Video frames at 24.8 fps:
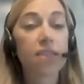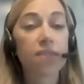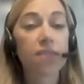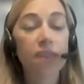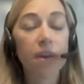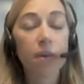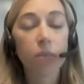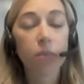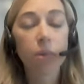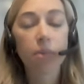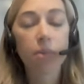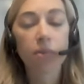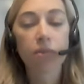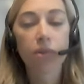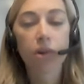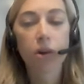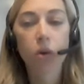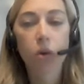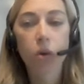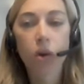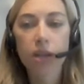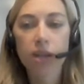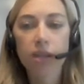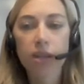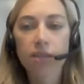event will be
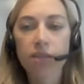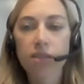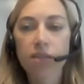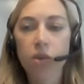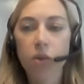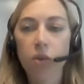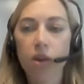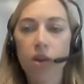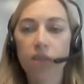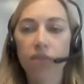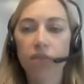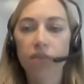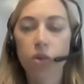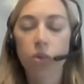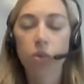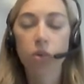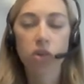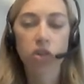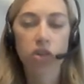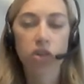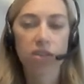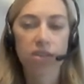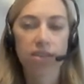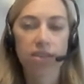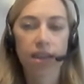recorded, so if you
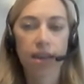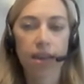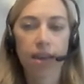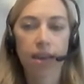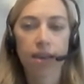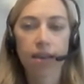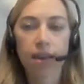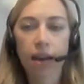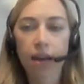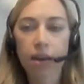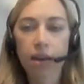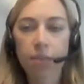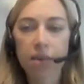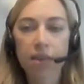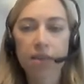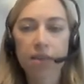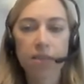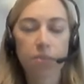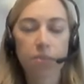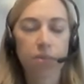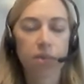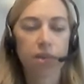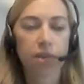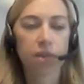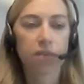wish to stay anonymous,
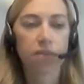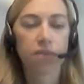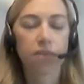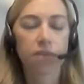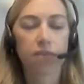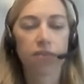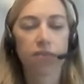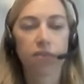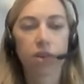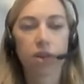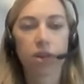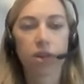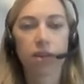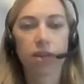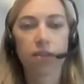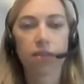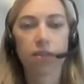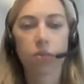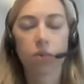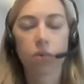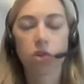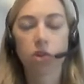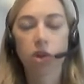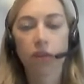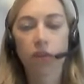please feel free to
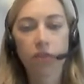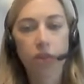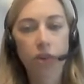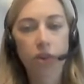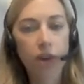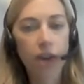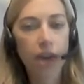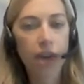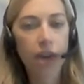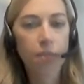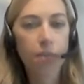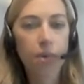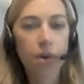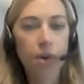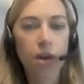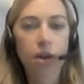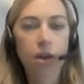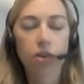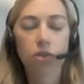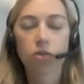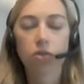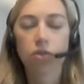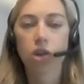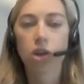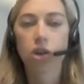switch off your camera
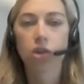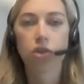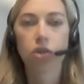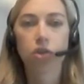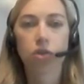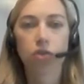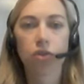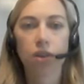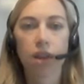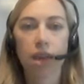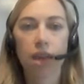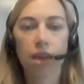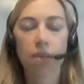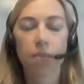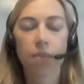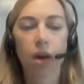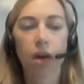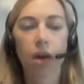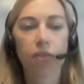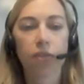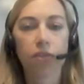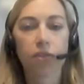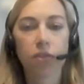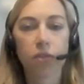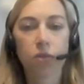or change your name
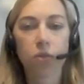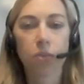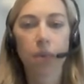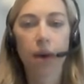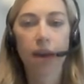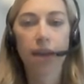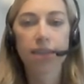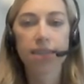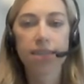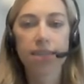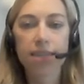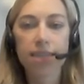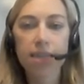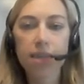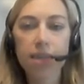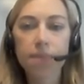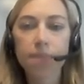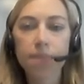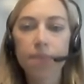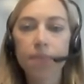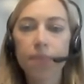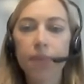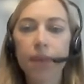on the Zoom ID.